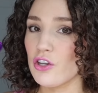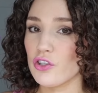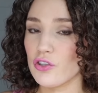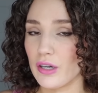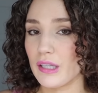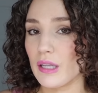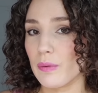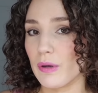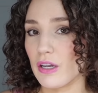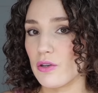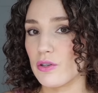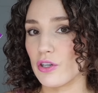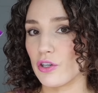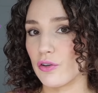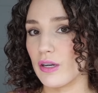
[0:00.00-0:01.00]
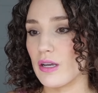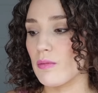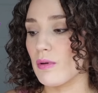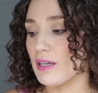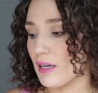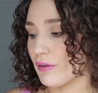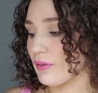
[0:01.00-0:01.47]
strictly want to use a cream,
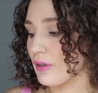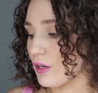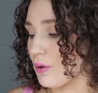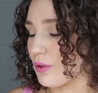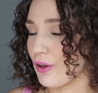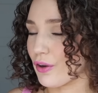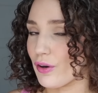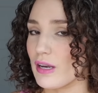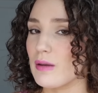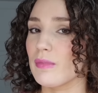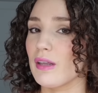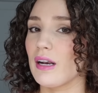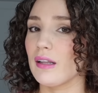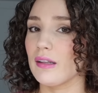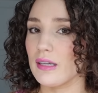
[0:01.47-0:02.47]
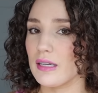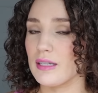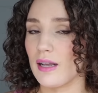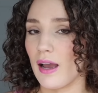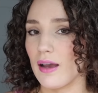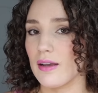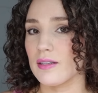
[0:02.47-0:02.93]
definitely go with a cream that at least
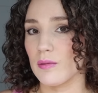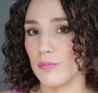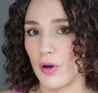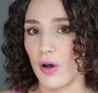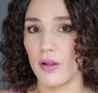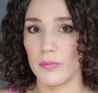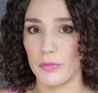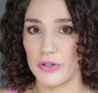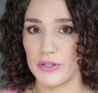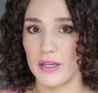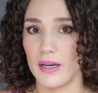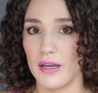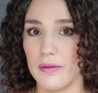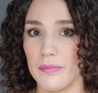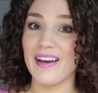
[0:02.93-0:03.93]
has some polymers in it.